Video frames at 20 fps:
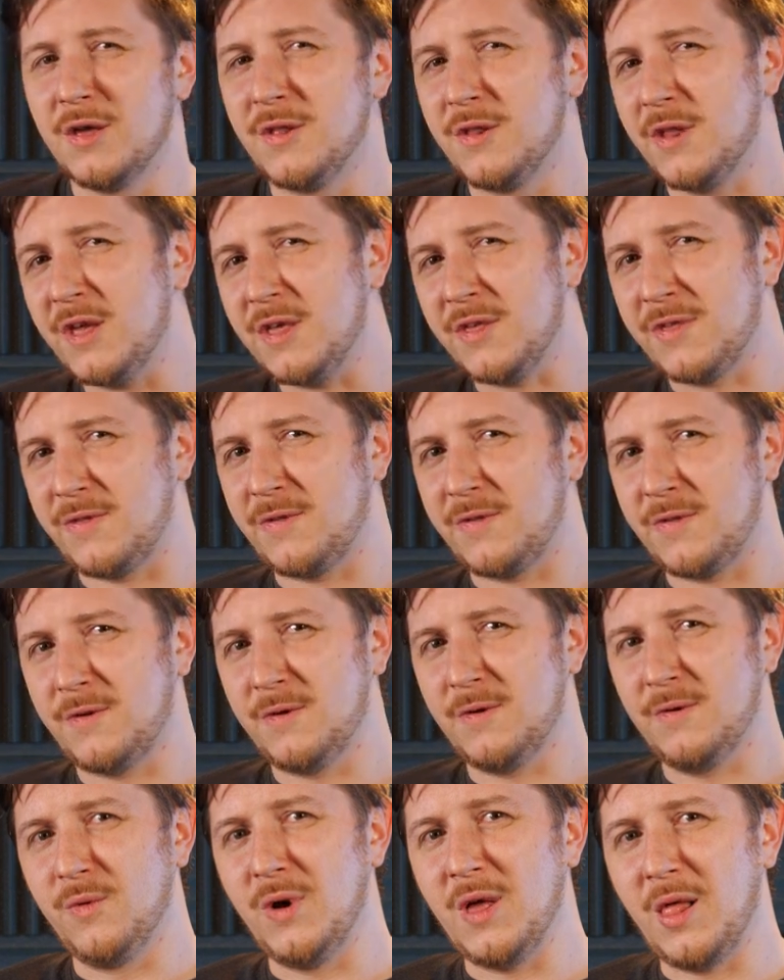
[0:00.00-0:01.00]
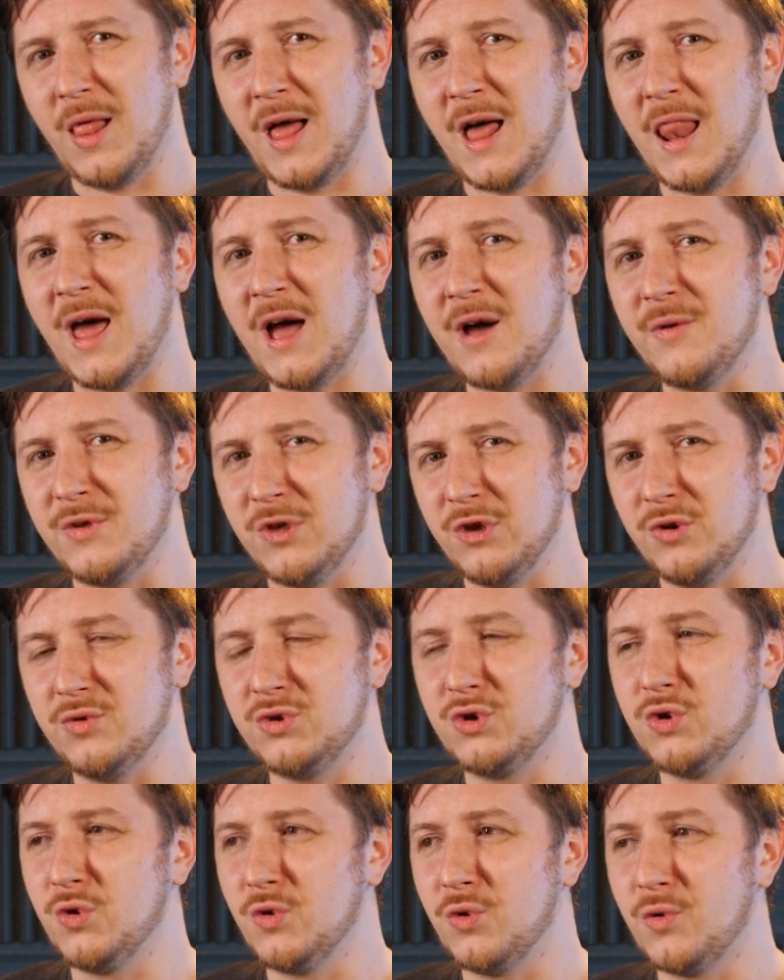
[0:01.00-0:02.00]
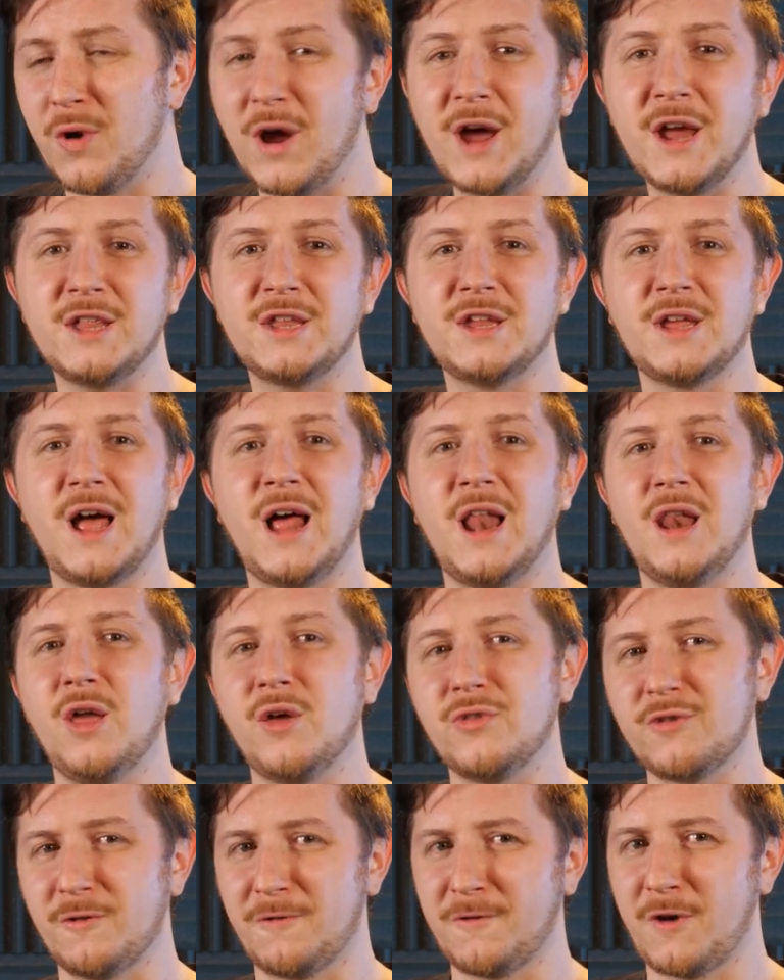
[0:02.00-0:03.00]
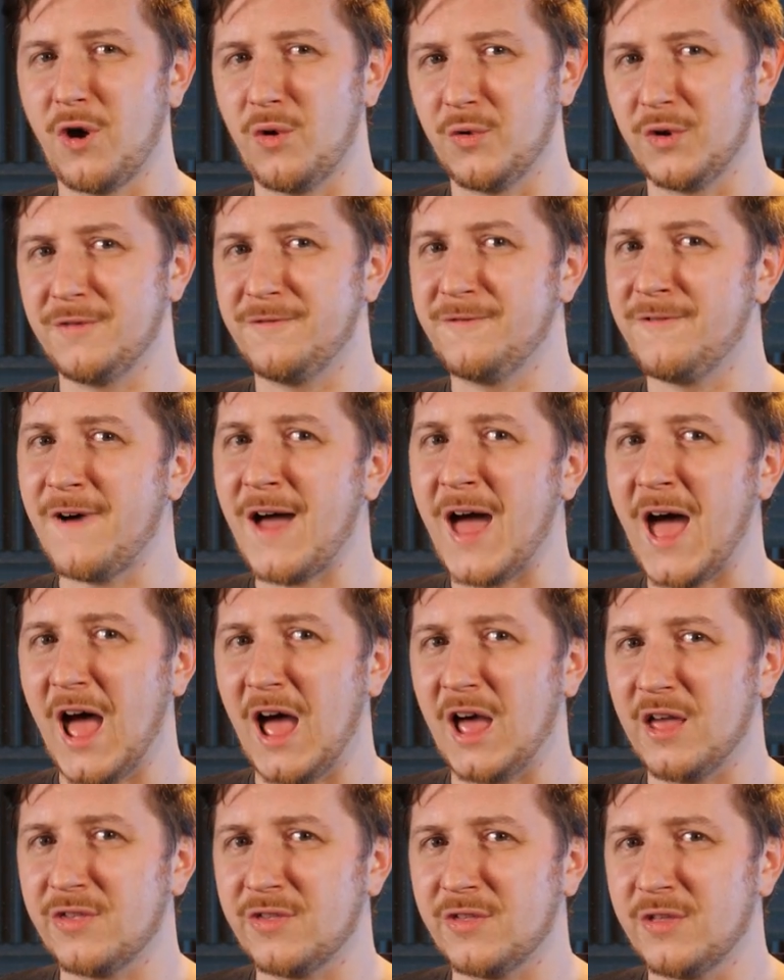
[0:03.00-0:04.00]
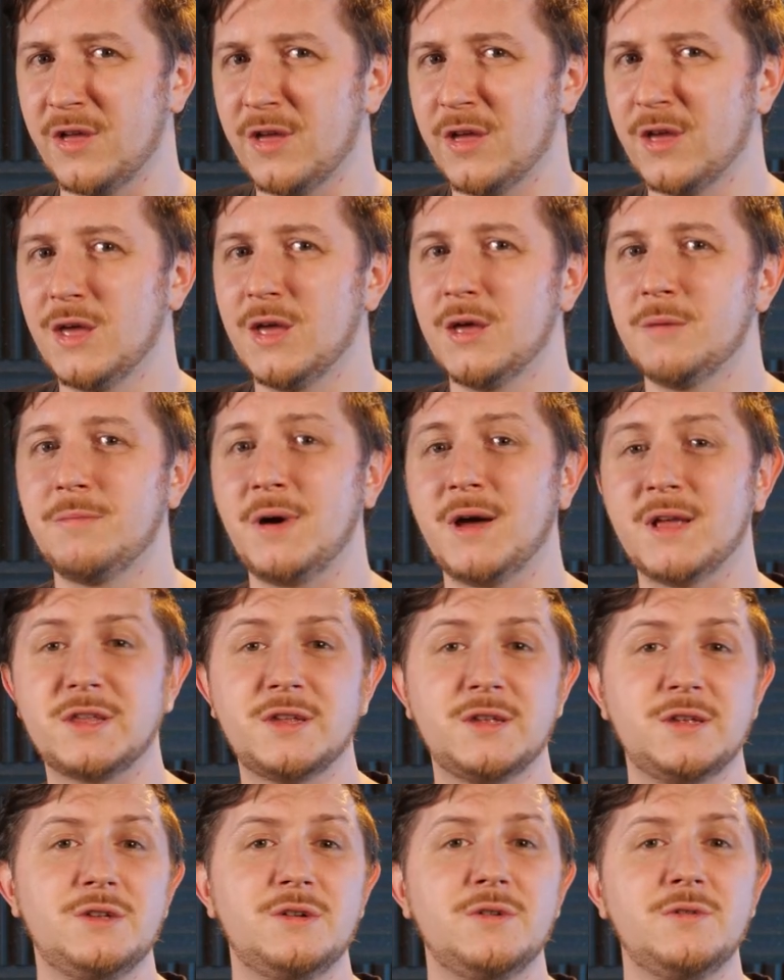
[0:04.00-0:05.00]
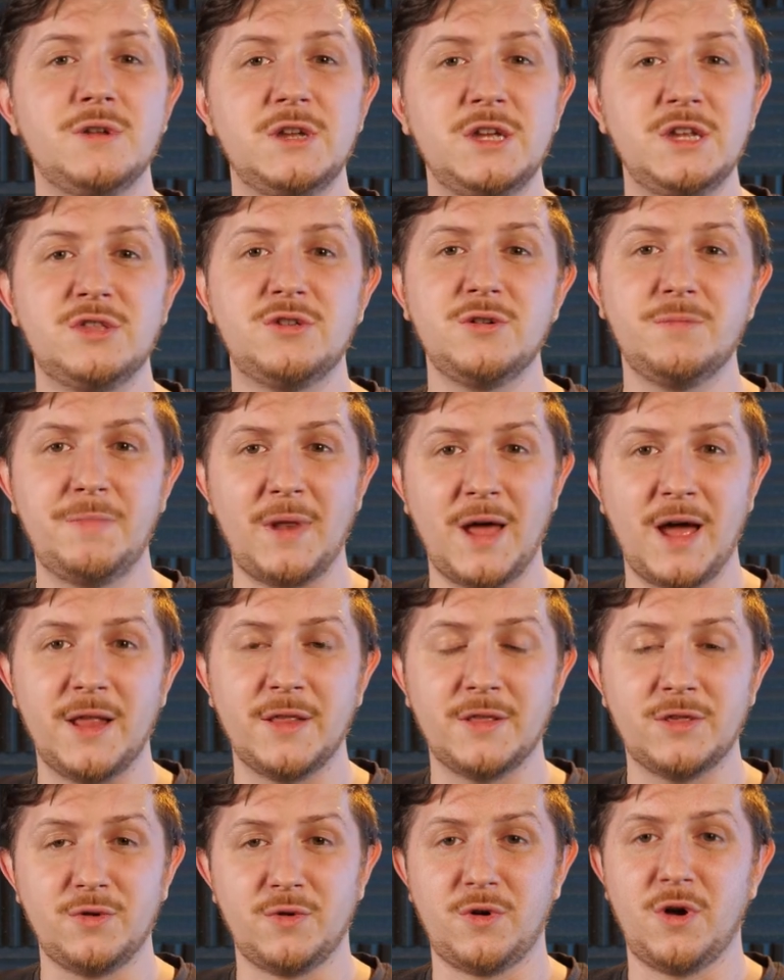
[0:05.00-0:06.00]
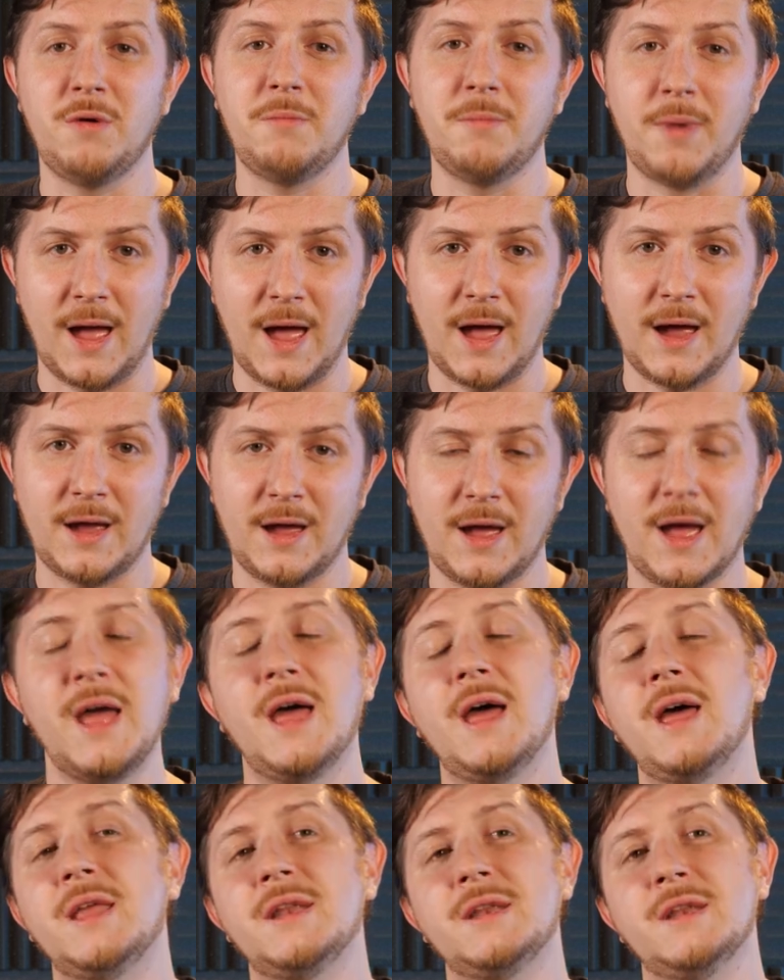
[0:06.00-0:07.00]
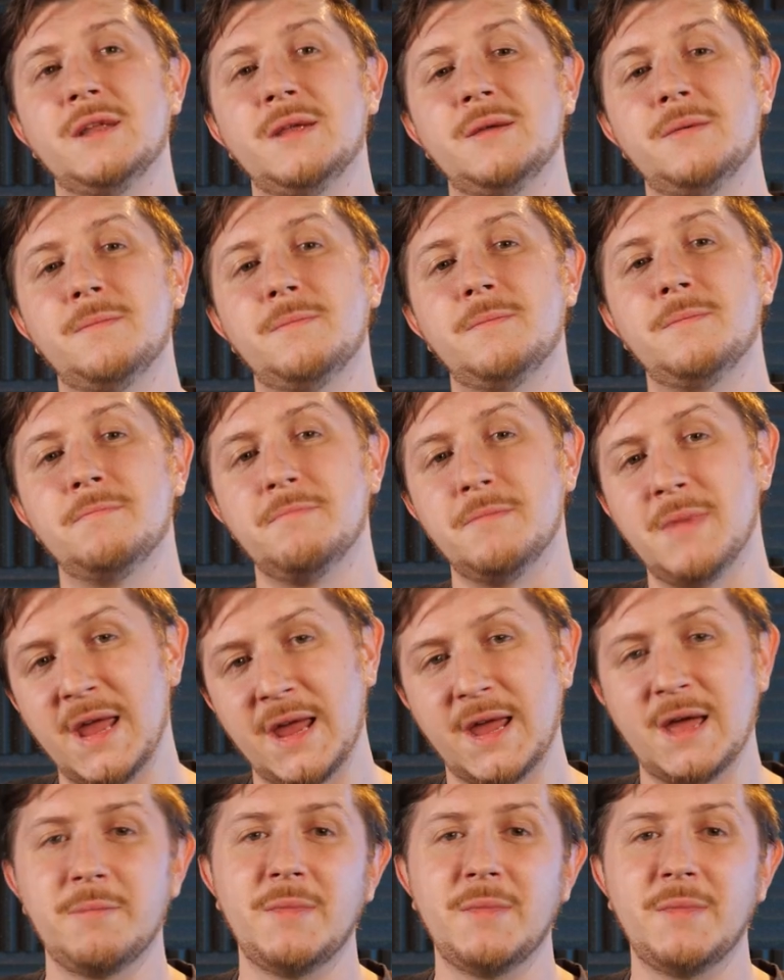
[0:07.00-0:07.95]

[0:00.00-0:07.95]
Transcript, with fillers: This will allow you to write a lot of code fast, but you need to plan to come back and make